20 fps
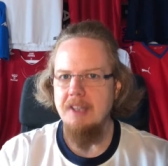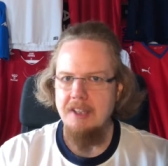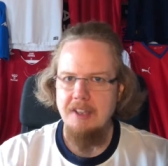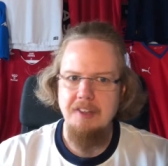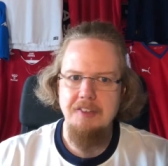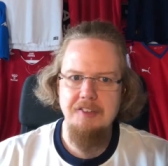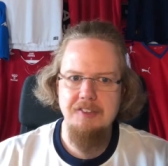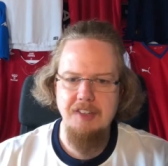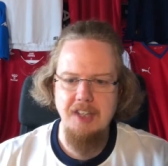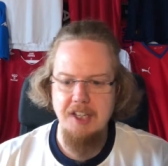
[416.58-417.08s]

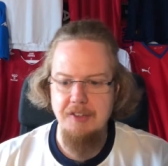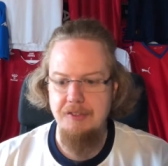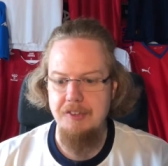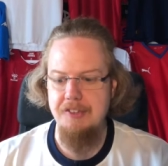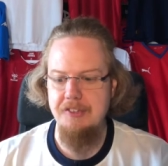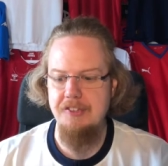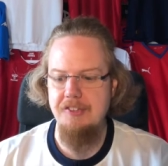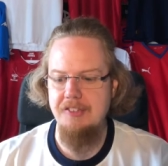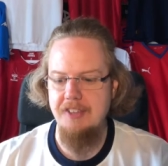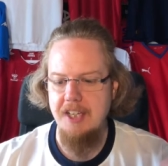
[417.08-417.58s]
safe
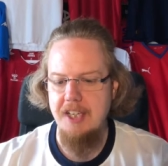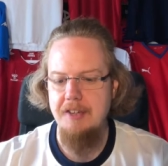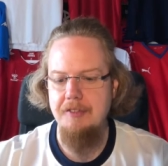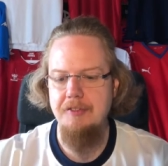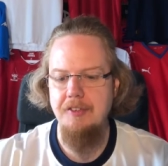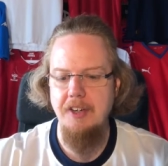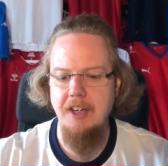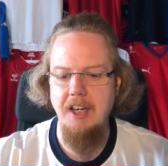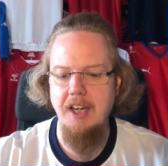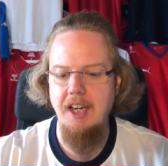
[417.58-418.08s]
is a
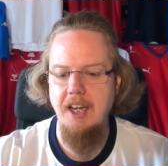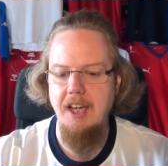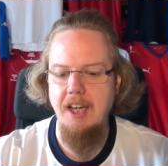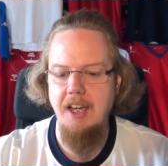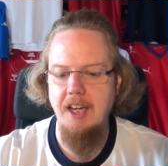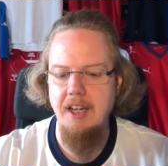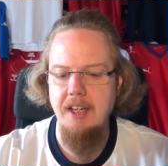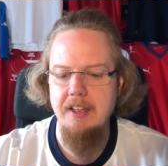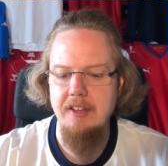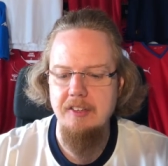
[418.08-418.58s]
safe.
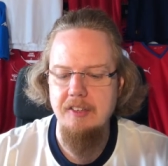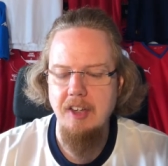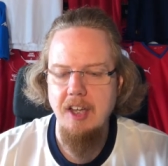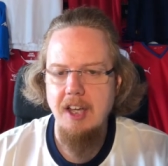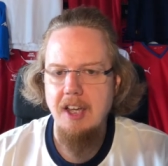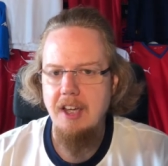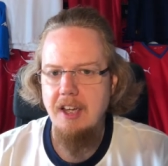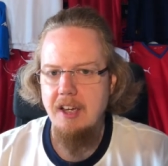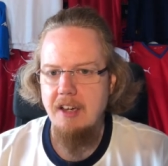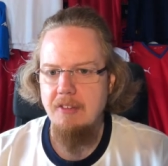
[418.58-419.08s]
And
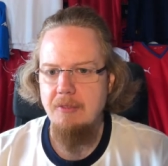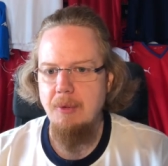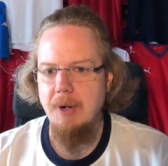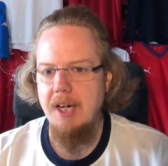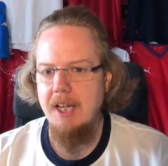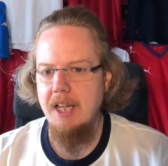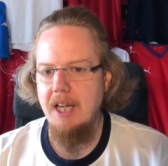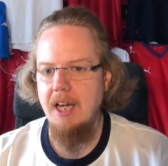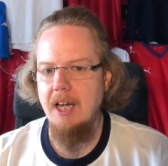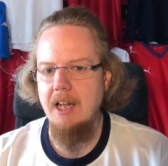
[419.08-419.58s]

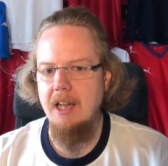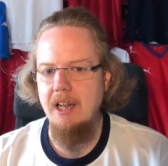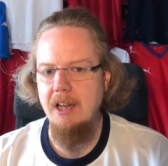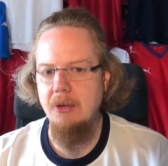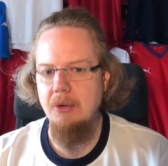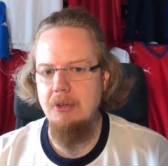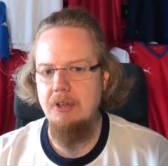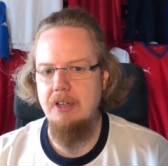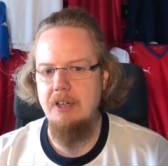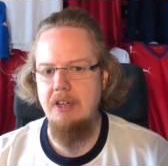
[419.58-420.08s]
while I
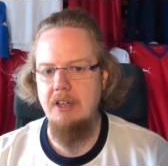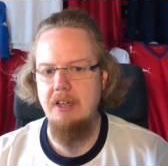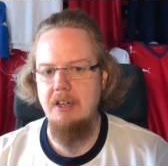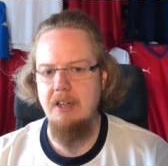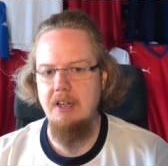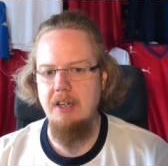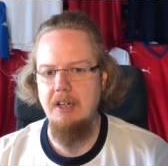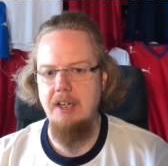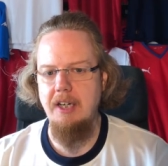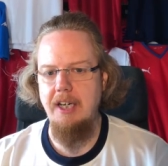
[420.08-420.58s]
look
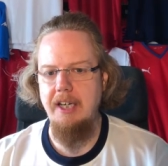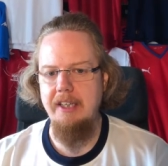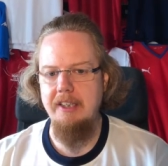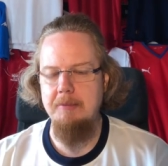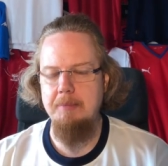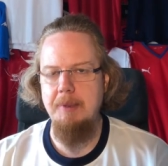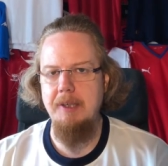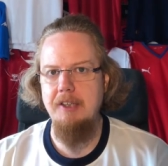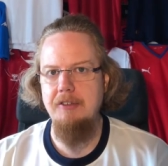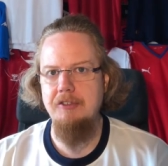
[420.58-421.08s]
uh,
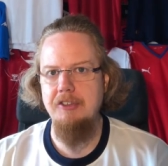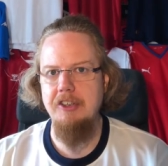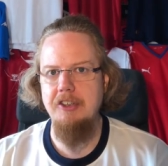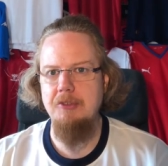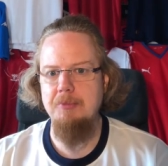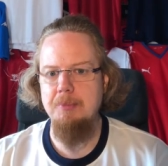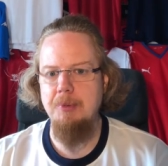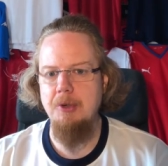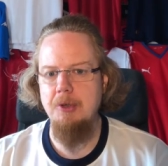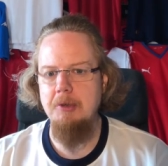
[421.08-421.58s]
at Pickford
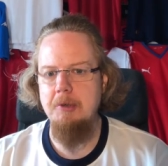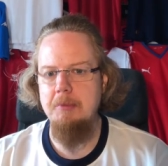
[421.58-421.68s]
as probably